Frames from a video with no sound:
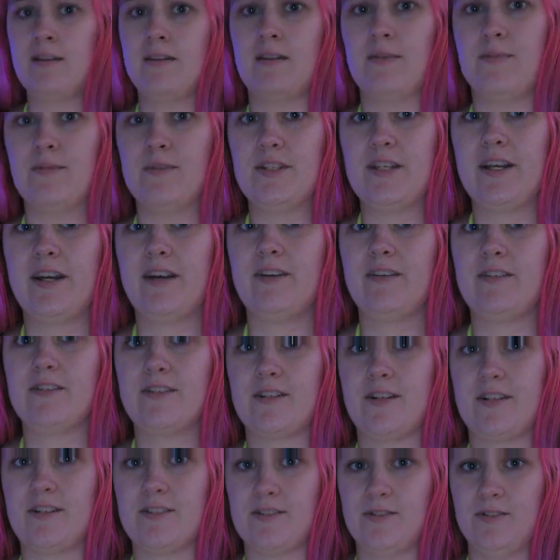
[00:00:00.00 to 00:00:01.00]
the material
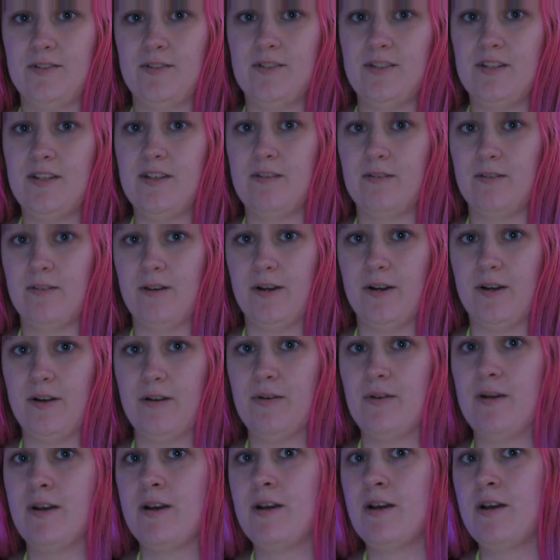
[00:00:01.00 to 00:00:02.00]
is also
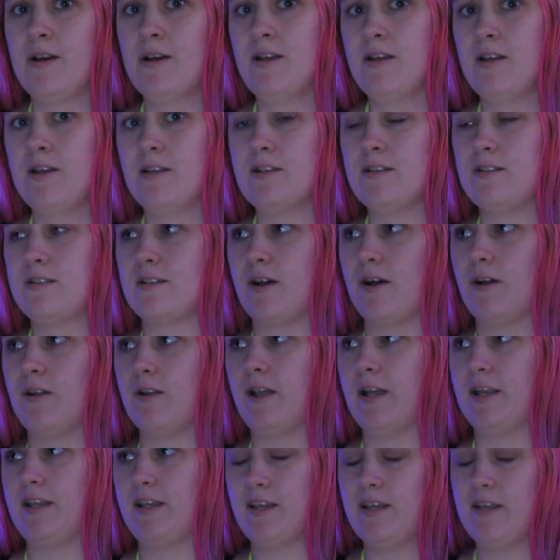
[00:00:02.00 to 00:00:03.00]
see-through. So
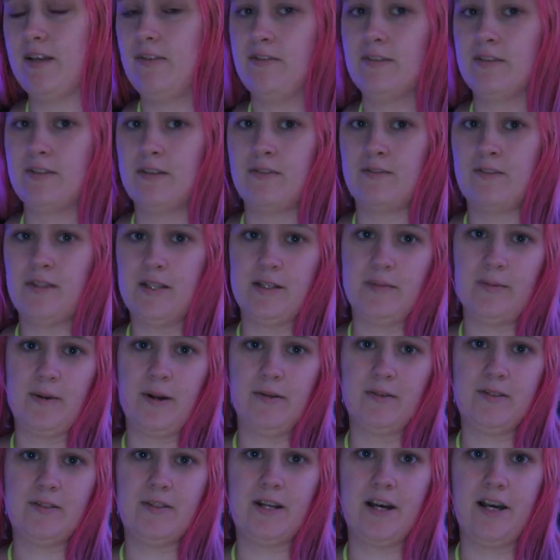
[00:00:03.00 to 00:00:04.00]
like even if this
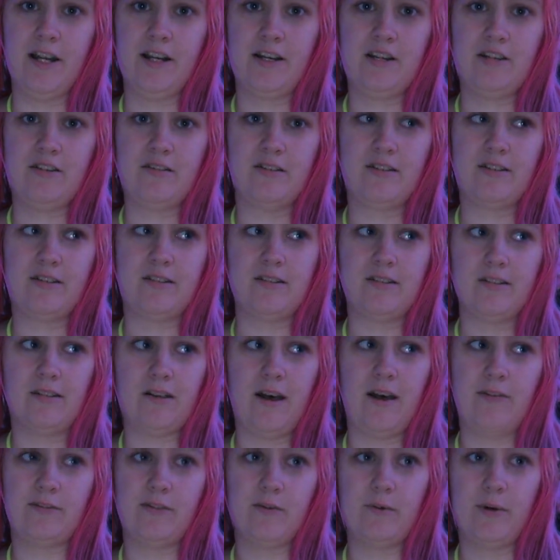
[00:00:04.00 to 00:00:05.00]
part was tighter, you'd
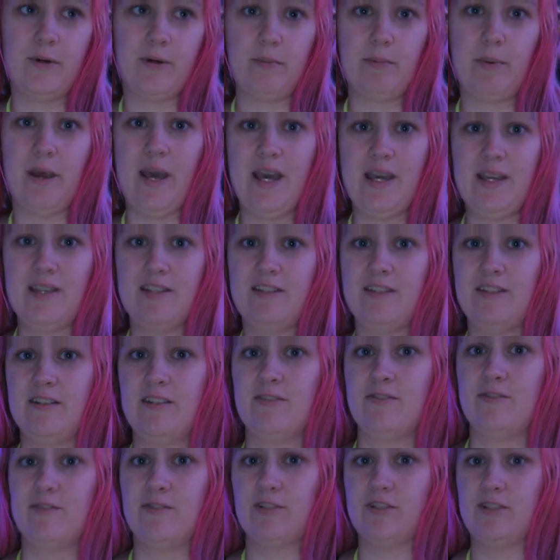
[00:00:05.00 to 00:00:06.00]
still have to wear
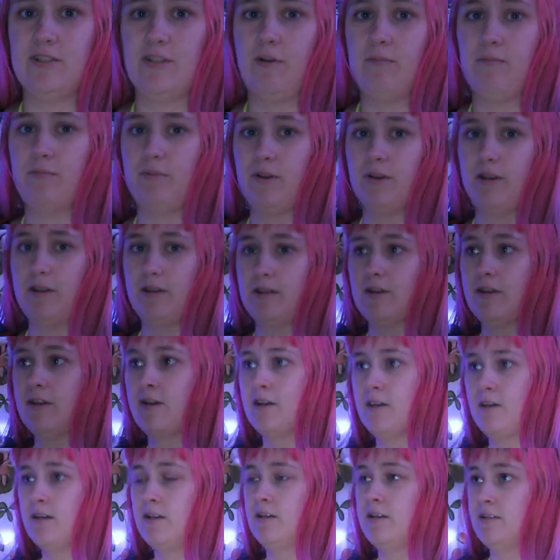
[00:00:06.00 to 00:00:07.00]
pasties or something
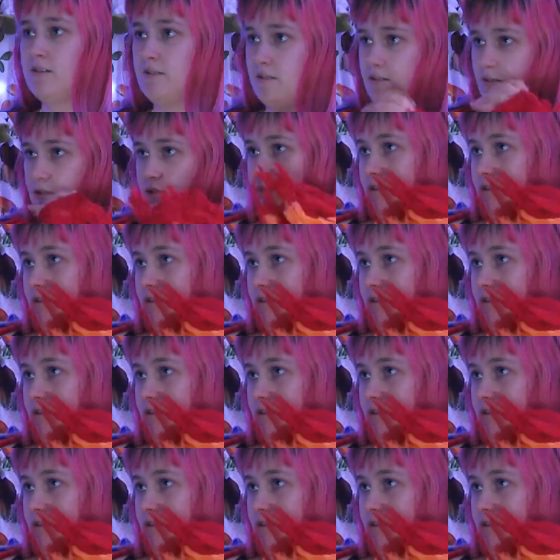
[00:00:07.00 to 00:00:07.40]
so